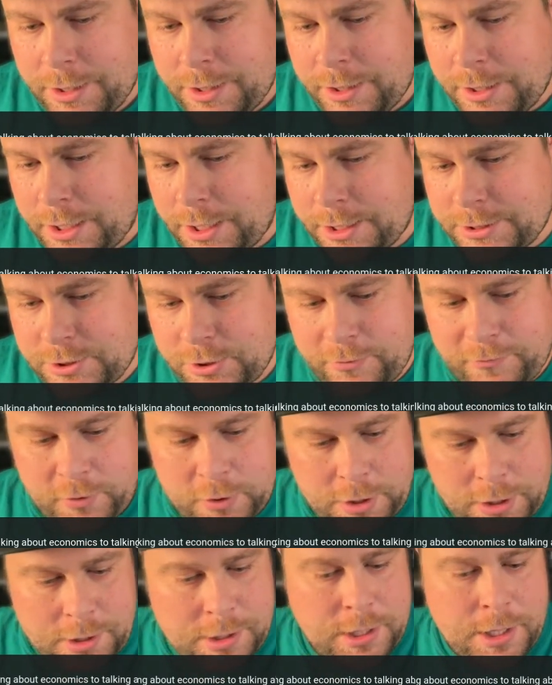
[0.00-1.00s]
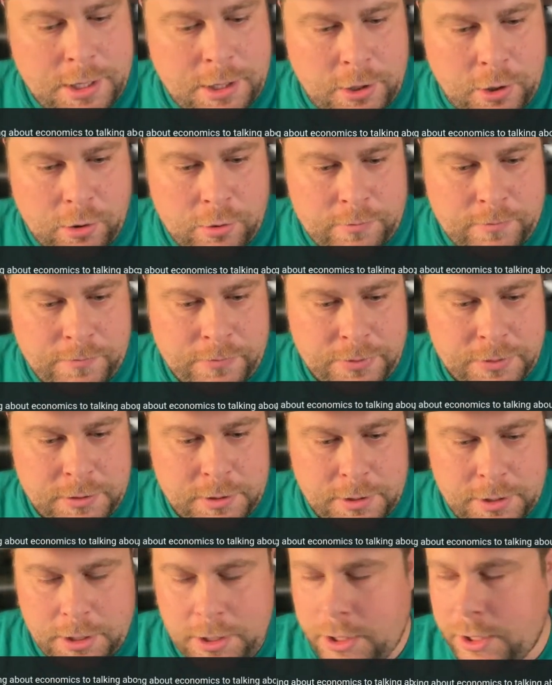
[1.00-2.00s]
Yeah, so if you didn't know,
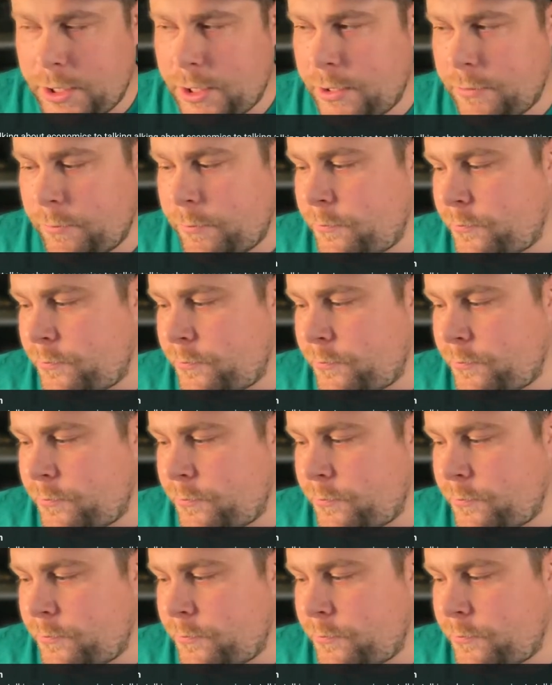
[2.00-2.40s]
I